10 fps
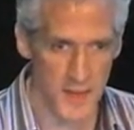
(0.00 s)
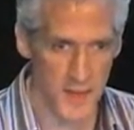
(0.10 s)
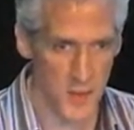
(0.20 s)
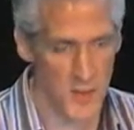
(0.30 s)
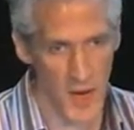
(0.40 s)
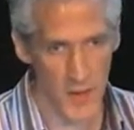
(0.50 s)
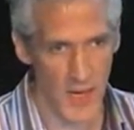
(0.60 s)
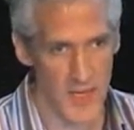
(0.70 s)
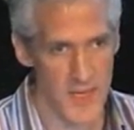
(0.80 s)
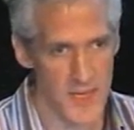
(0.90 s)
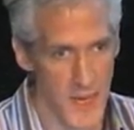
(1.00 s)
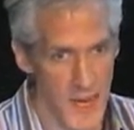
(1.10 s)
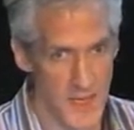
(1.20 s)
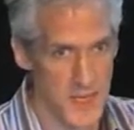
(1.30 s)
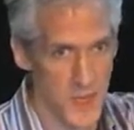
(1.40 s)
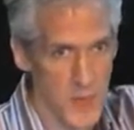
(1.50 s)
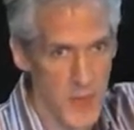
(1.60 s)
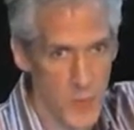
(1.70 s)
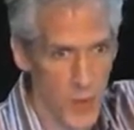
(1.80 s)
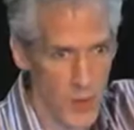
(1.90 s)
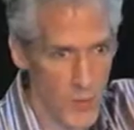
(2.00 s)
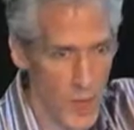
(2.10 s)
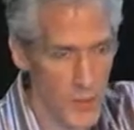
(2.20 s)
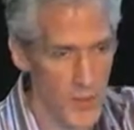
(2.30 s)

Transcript: You know, you might realize today this is a really important problem.